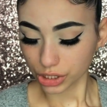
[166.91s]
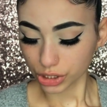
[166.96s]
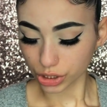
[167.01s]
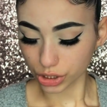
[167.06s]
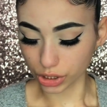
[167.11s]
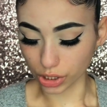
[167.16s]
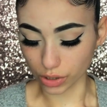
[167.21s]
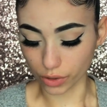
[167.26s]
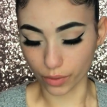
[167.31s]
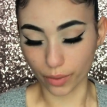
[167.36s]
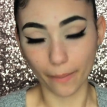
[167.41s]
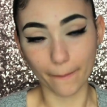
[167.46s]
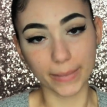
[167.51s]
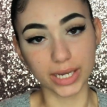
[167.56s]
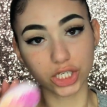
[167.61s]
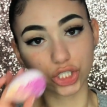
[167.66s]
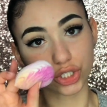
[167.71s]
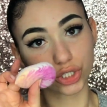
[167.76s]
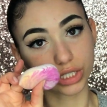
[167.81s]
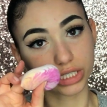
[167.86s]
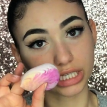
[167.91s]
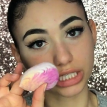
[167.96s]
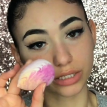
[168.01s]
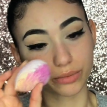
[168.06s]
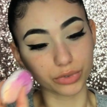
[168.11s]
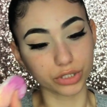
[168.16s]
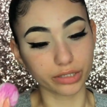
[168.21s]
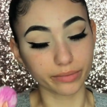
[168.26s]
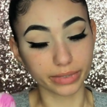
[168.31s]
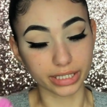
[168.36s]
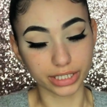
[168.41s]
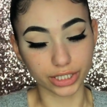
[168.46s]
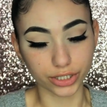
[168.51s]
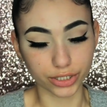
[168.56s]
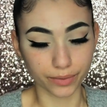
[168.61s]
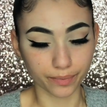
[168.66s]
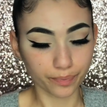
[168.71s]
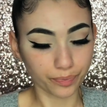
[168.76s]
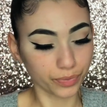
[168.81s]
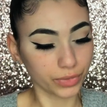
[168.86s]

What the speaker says: So make sure you clean your beauty blender.